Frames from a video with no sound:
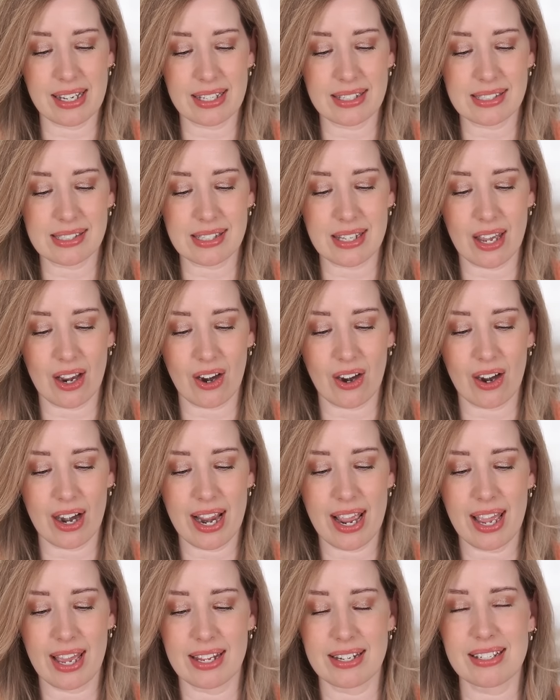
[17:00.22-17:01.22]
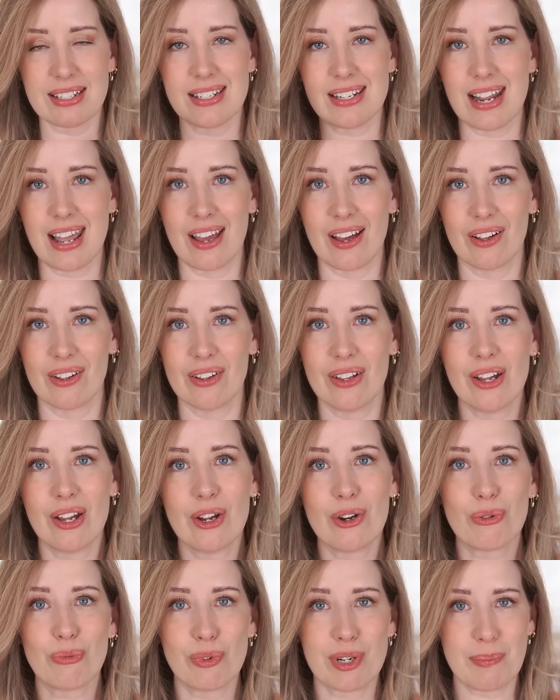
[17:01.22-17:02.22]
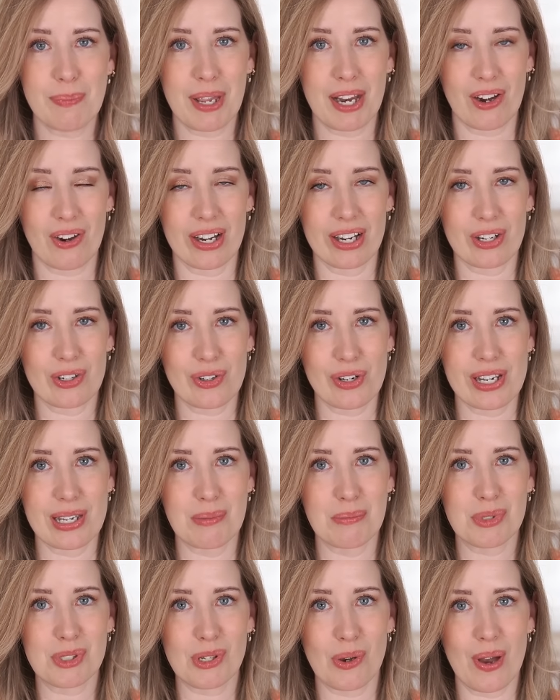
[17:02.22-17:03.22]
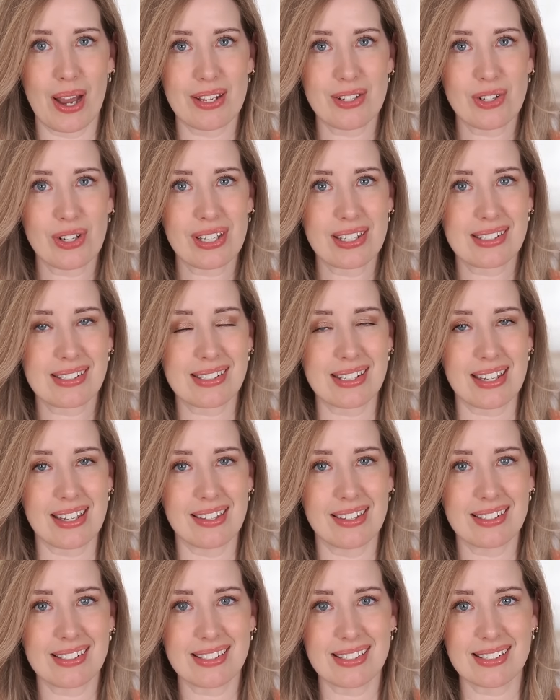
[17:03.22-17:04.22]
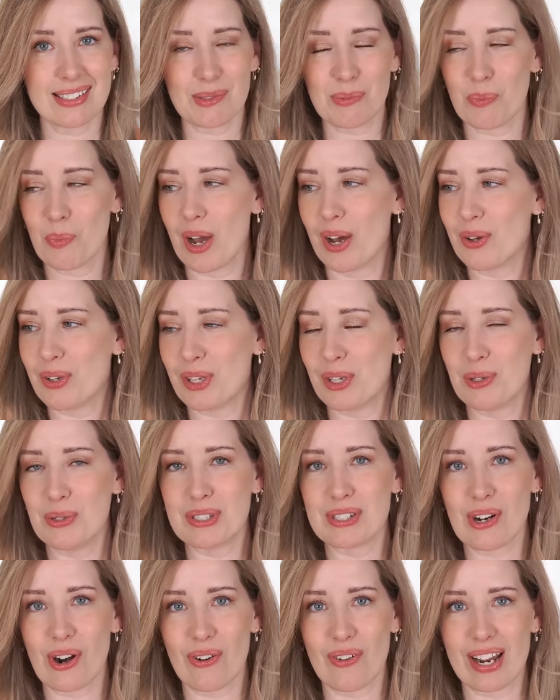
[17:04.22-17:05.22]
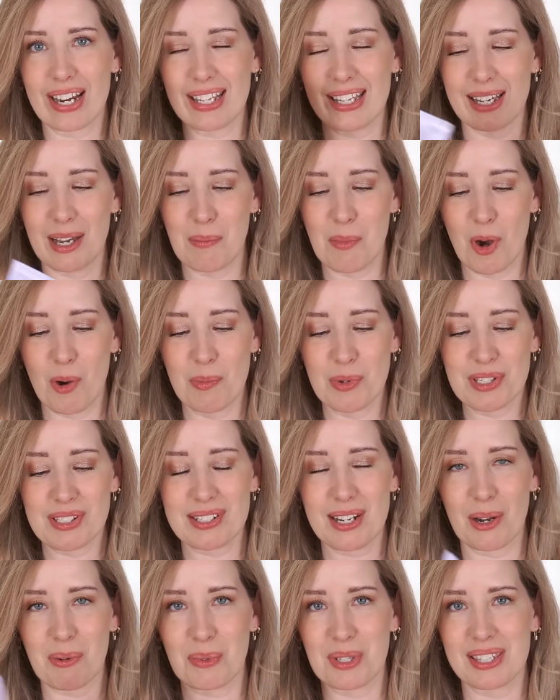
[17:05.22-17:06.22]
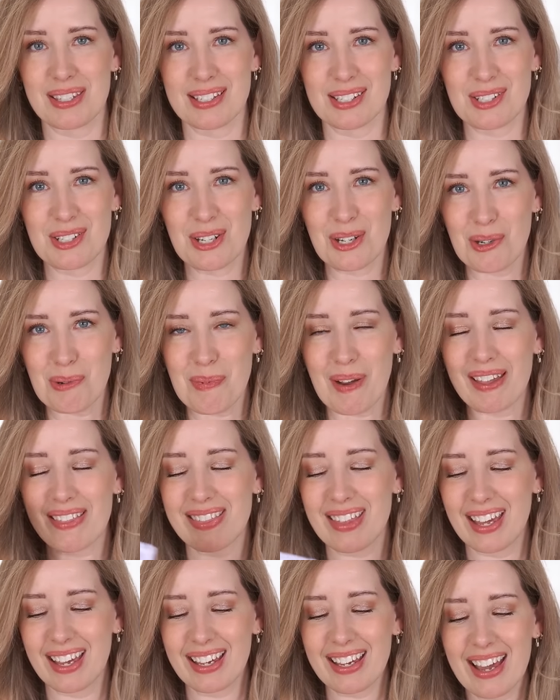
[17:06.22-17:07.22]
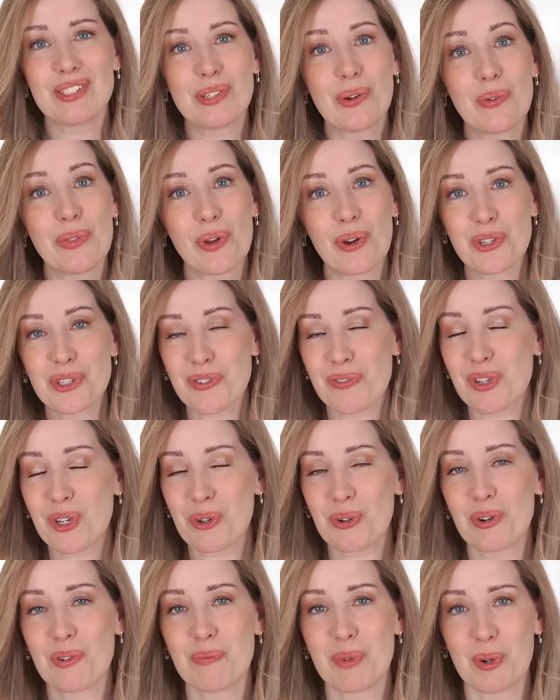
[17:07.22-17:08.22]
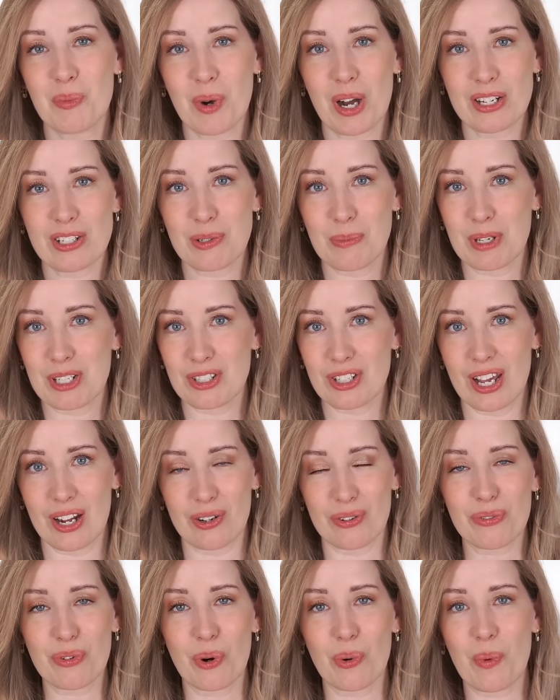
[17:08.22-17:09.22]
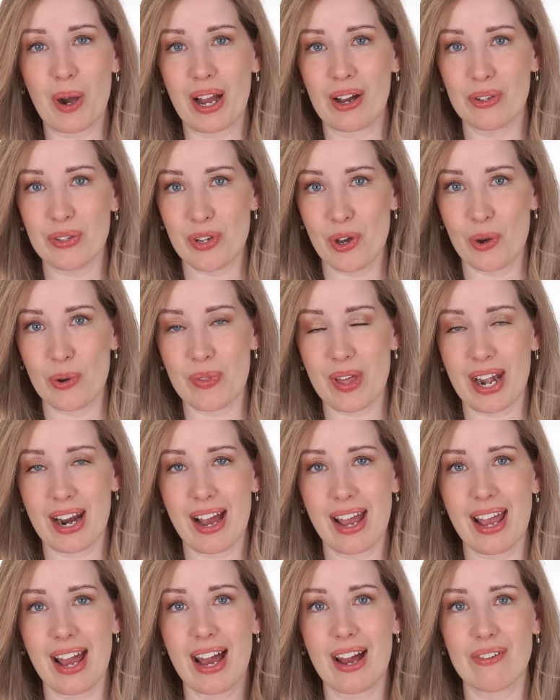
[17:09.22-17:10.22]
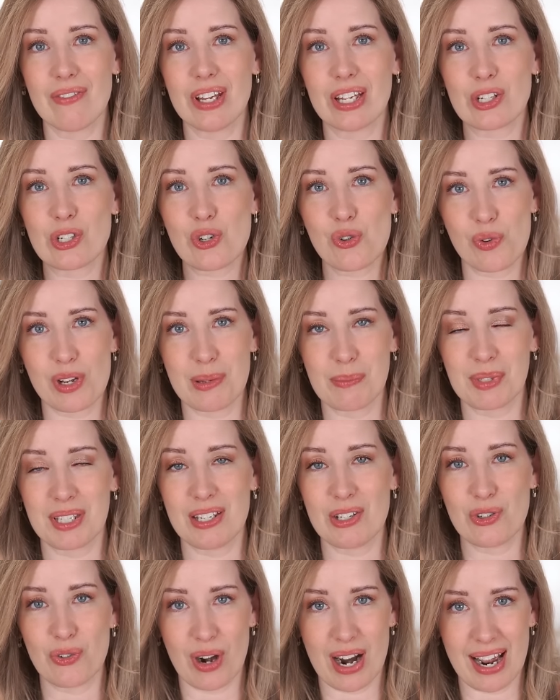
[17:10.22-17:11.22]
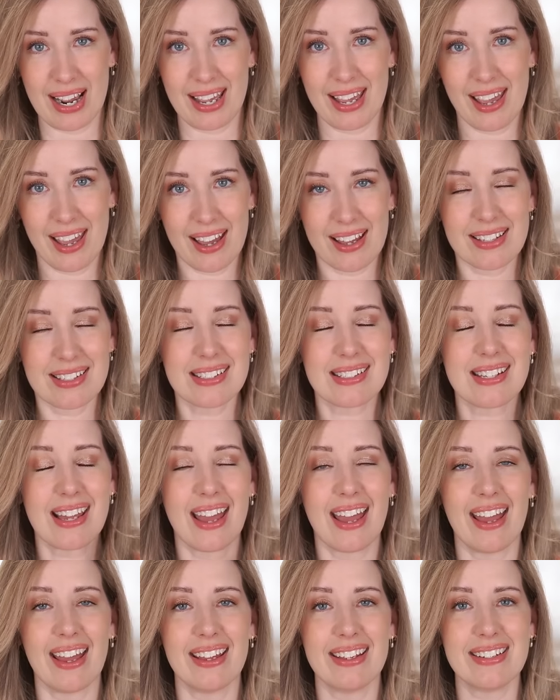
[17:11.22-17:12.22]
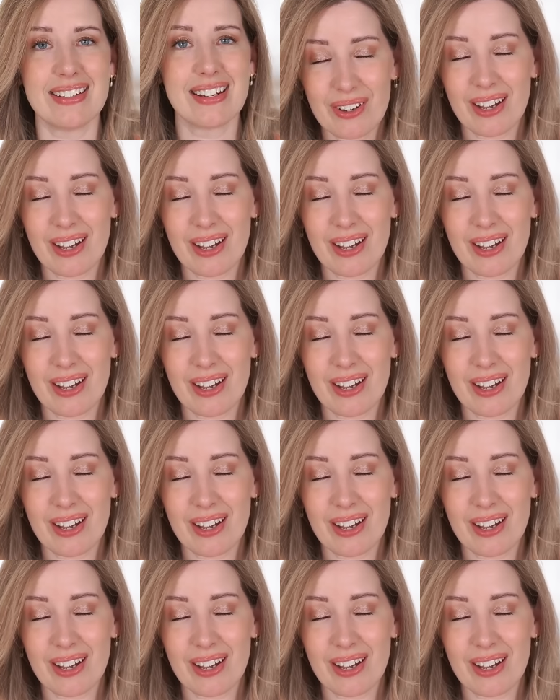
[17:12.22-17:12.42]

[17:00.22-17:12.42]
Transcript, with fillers: it's their hand and nail repairing cream. So as you can see, this is well used already. I'm almost done with this tube, I think. So those of you who have been watching my channel for a while know that I have extremely dry hands, and